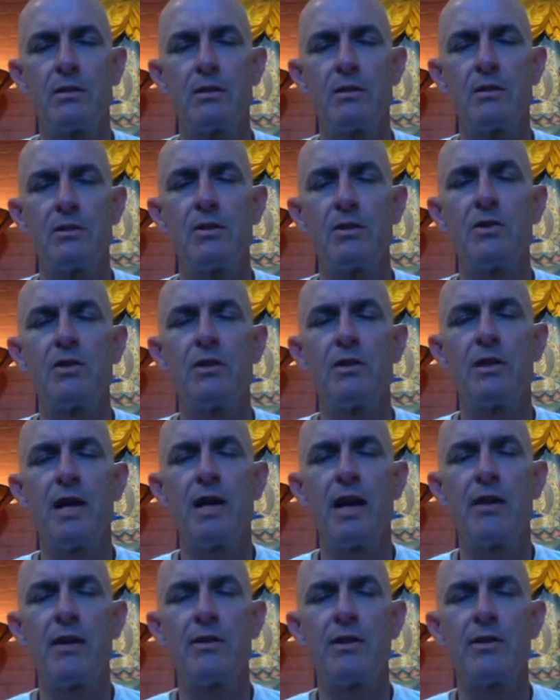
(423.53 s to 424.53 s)
Just allow
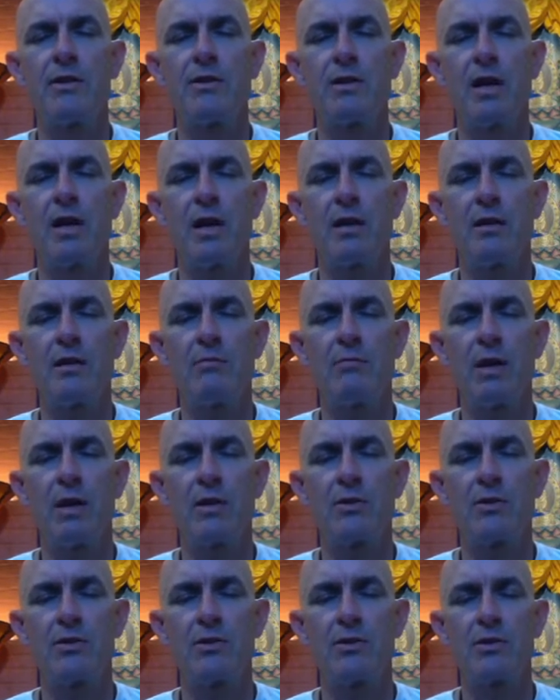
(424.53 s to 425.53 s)
these tiny
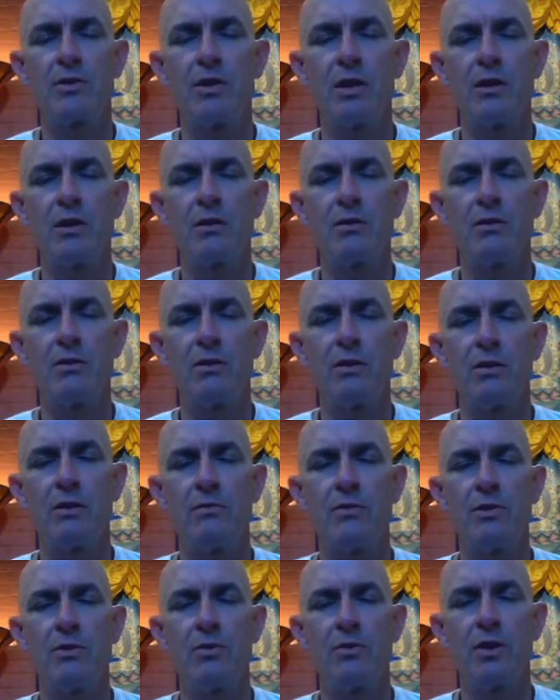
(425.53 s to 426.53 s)
muscles and nerves
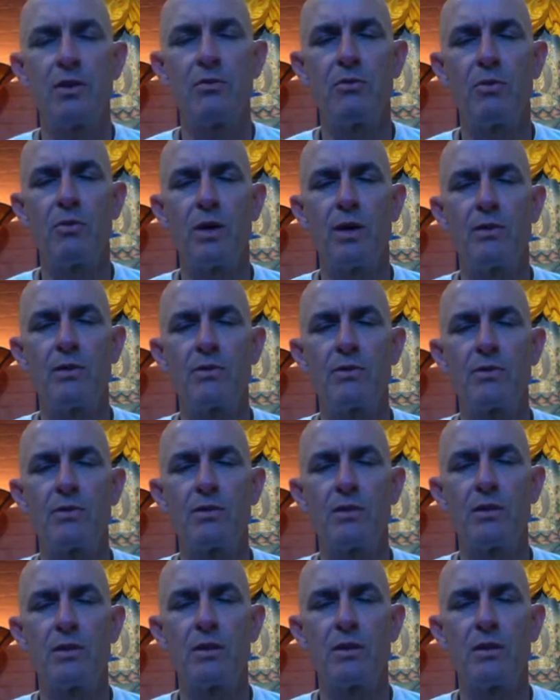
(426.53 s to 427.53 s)
to at once
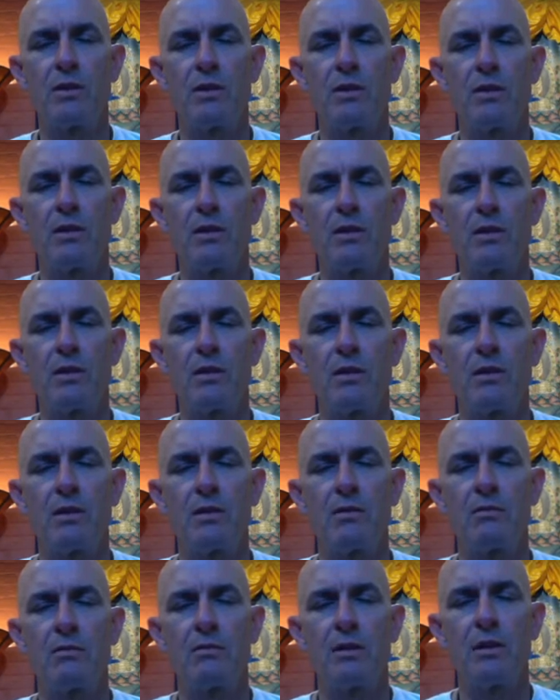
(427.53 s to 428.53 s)

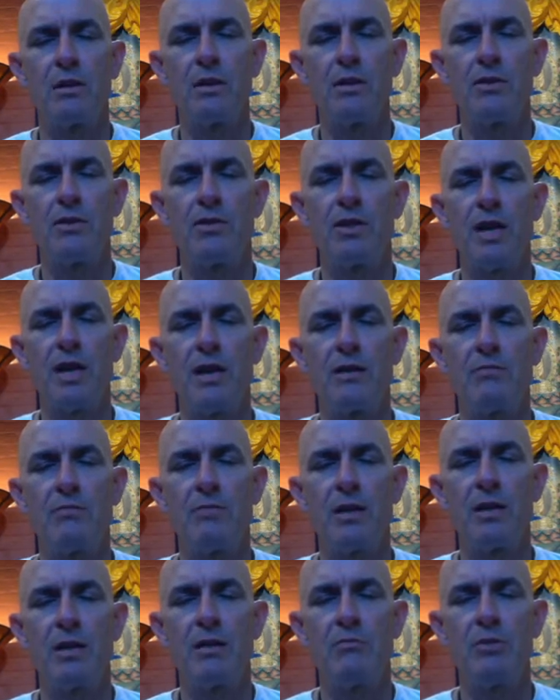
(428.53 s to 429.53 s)
release and
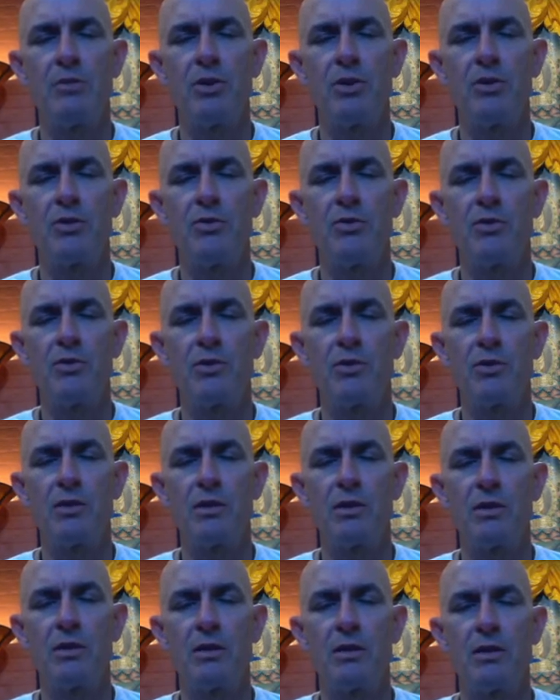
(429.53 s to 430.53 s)
become loose
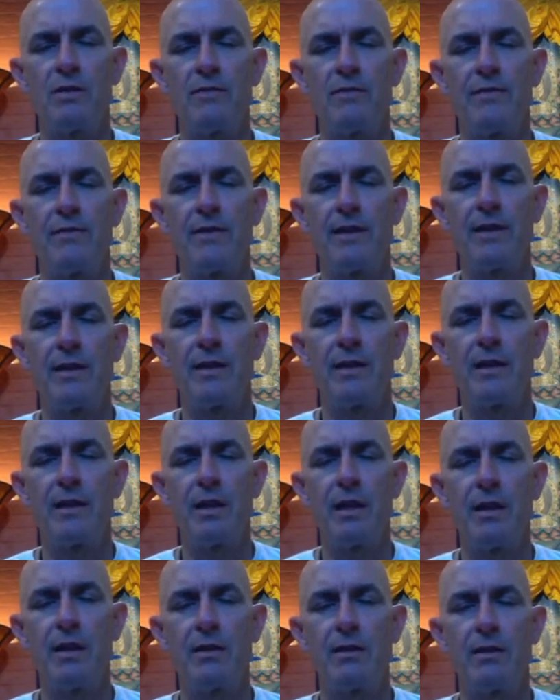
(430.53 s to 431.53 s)

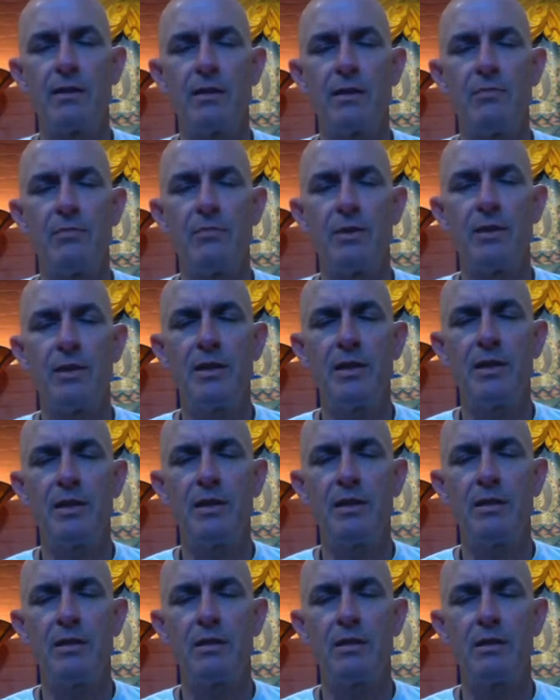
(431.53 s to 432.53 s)
and deeply,
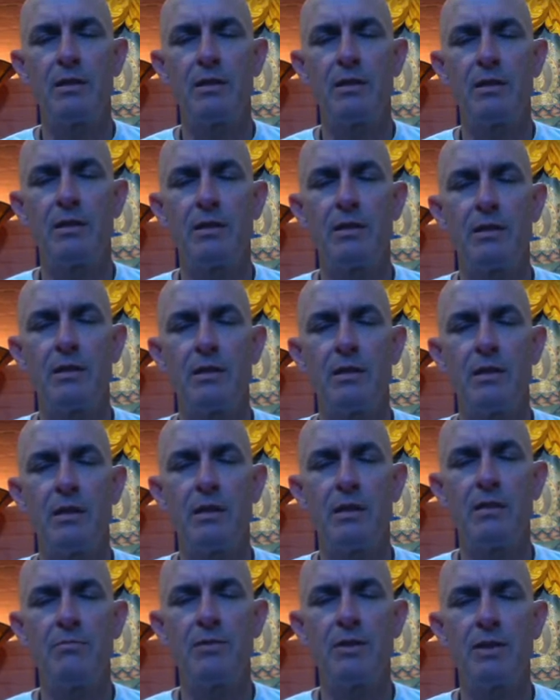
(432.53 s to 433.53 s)

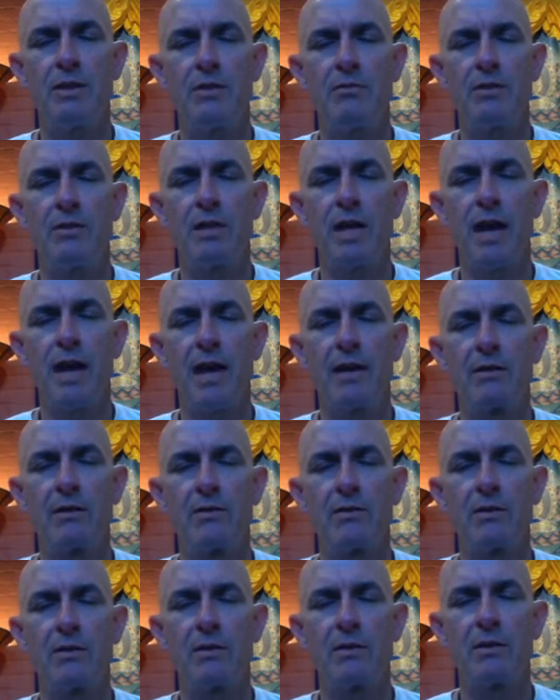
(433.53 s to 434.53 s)
deeply
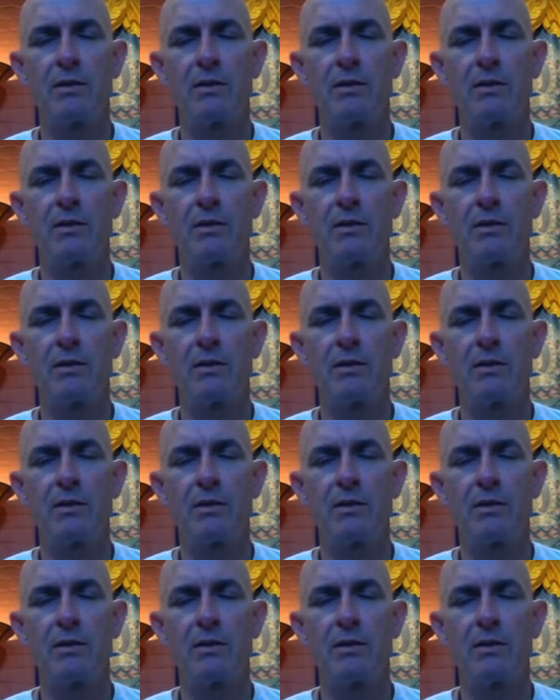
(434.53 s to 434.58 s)
relaxed.